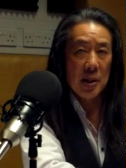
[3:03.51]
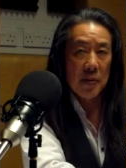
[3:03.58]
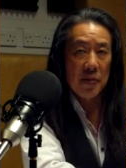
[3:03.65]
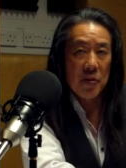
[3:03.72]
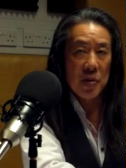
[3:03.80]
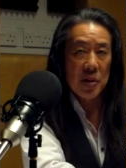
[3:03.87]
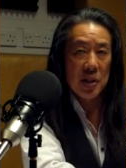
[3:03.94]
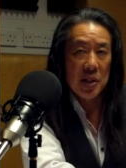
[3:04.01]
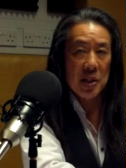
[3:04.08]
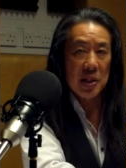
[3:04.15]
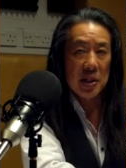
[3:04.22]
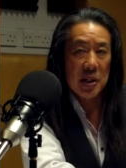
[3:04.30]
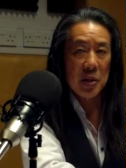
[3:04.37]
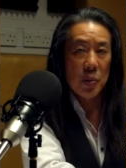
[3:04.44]
for
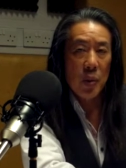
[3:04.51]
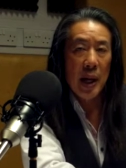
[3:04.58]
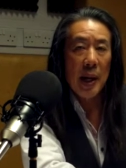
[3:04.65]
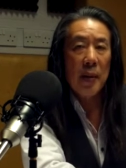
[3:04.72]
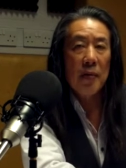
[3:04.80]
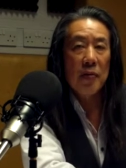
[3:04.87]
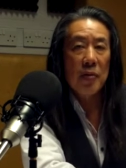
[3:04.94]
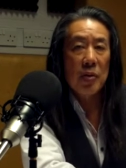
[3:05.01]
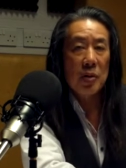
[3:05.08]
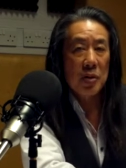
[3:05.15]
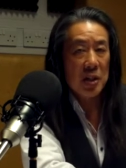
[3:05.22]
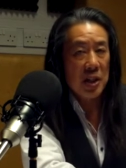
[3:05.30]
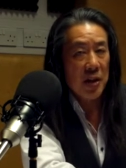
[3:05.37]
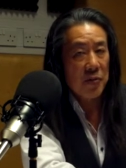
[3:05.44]
instance, where for
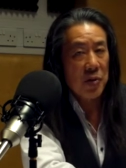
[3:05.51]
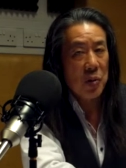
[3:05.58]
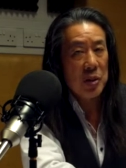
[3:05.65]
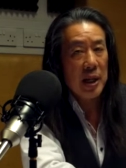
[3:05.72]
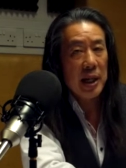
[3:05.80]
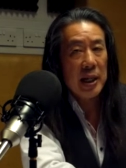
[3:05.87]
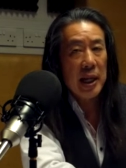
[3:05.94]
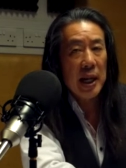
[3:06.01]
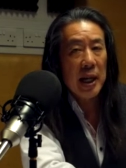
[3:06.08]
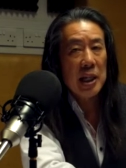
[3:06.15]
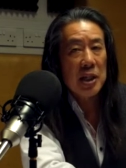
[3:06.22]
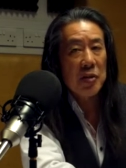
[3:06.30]
several decades,